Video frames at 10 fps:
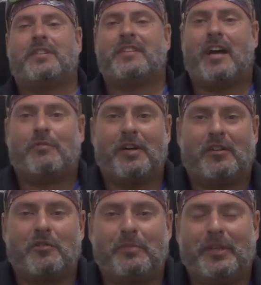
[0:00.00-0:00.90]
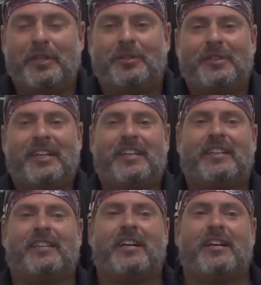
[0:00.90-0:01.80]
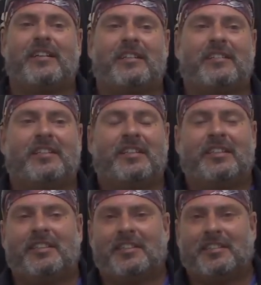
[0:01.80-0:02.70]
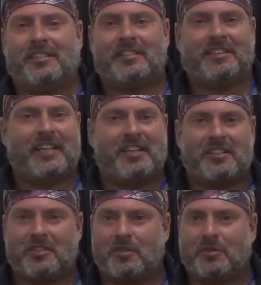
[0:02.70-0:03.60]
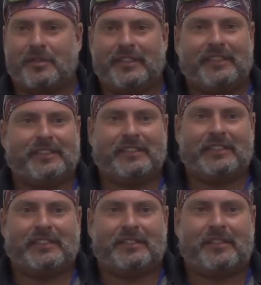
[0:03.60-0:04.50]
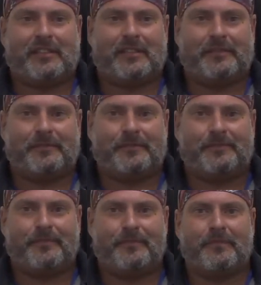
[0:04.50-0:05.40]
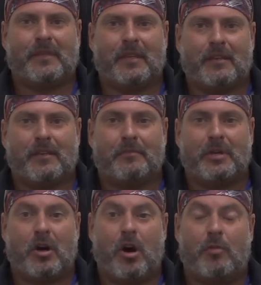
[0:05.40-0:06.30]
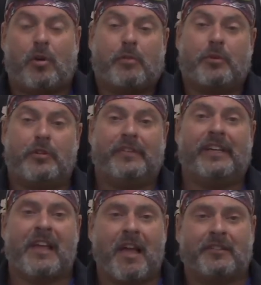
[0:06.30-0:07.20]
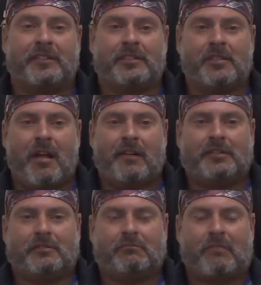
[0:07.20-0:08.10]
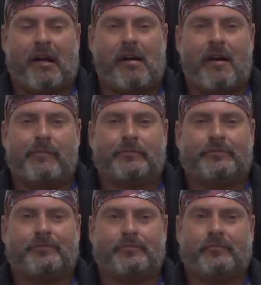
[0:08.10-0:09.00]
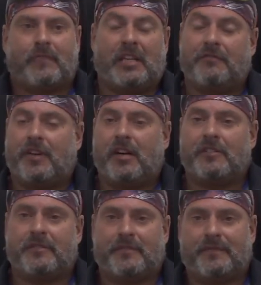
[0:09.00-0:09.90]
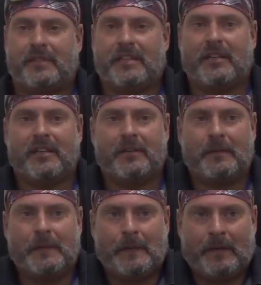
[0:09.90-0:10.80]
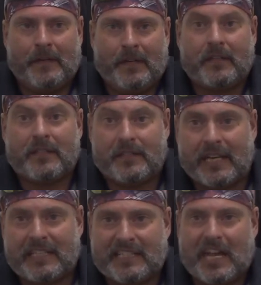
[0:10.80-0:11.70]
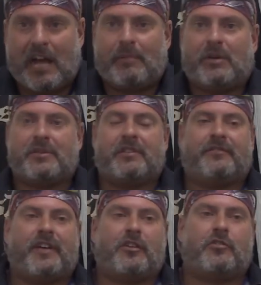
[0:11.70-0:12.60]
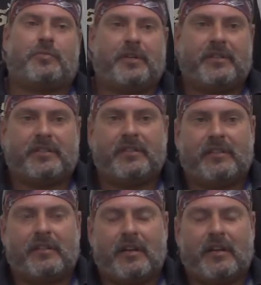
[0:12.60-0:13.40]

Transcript: Story Time with Uncle Bill, and uh, today's story is a, it could be a Hallmark movie. Um, it involves the second time I was in federal prison.